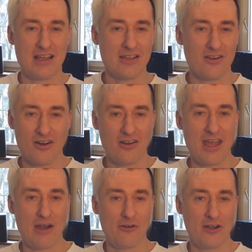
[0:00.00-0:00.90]
like, on
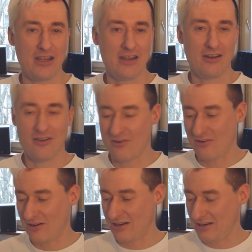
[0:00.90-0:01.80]
heroin
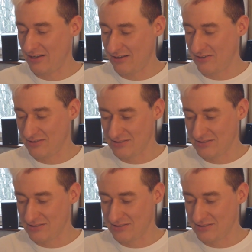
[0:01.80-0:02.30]
or